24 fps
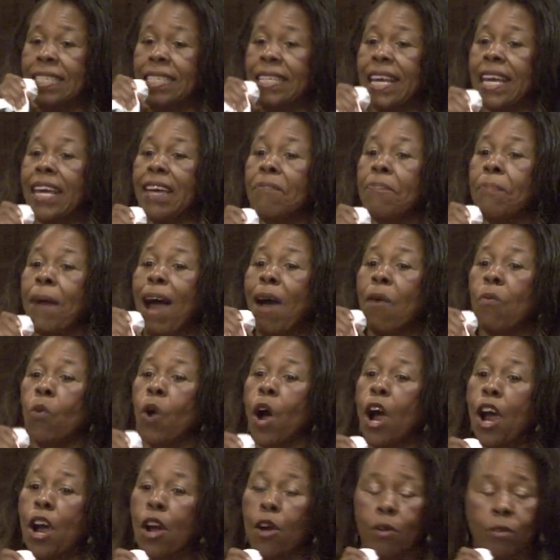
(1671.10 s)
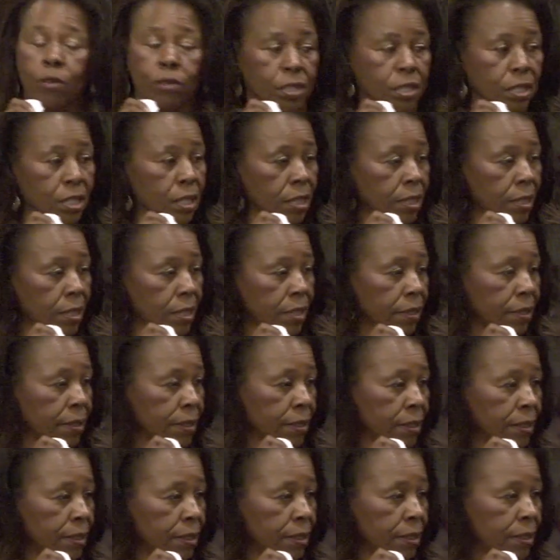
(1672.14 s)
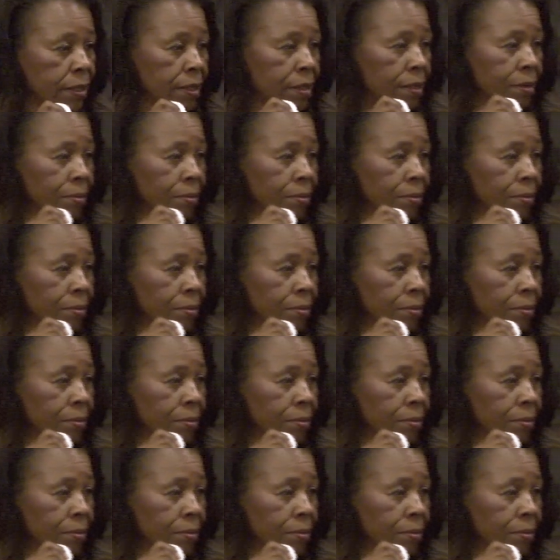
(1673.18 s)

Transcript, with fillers: See, we're deceived by words.